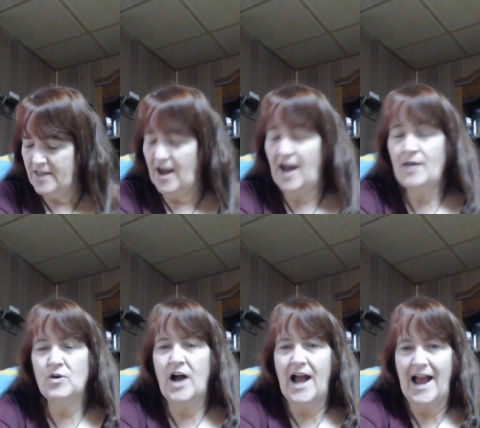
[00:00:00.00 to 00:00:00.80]
I
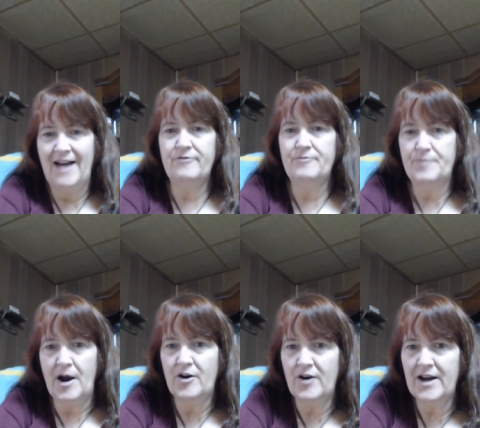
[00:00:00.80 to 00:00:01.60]
will have
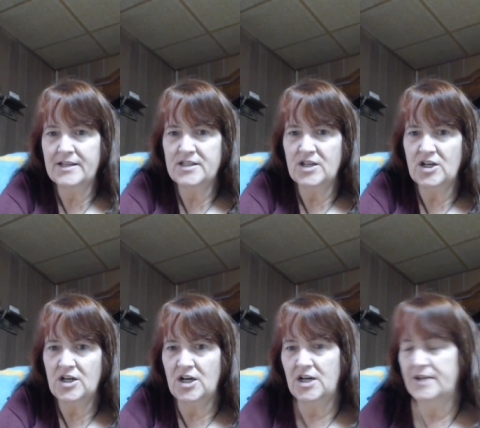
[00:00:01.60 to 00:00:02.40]
progress
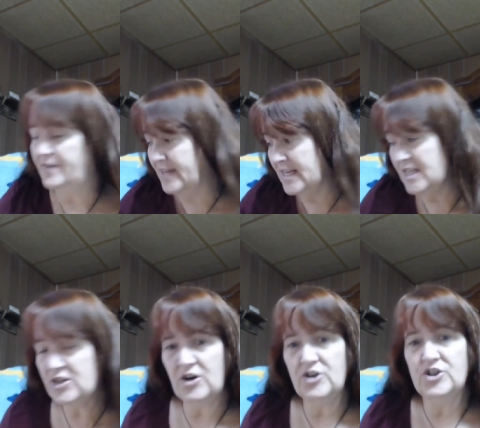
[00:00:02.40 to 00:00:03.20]
on these
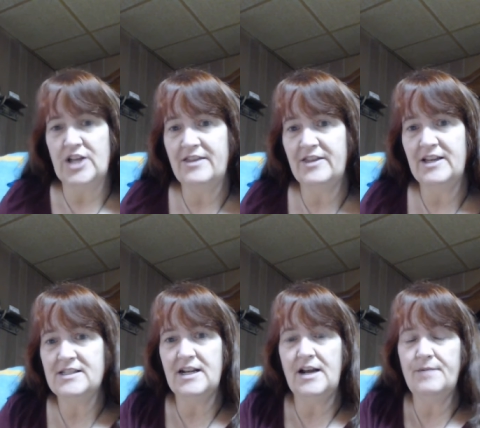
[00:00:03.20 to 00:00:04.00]
crochet things
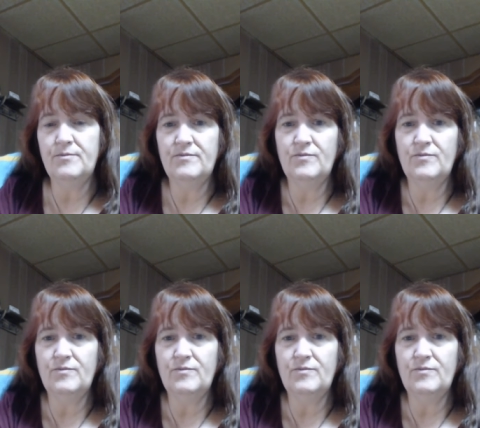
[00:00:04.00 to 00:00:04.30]
that I'm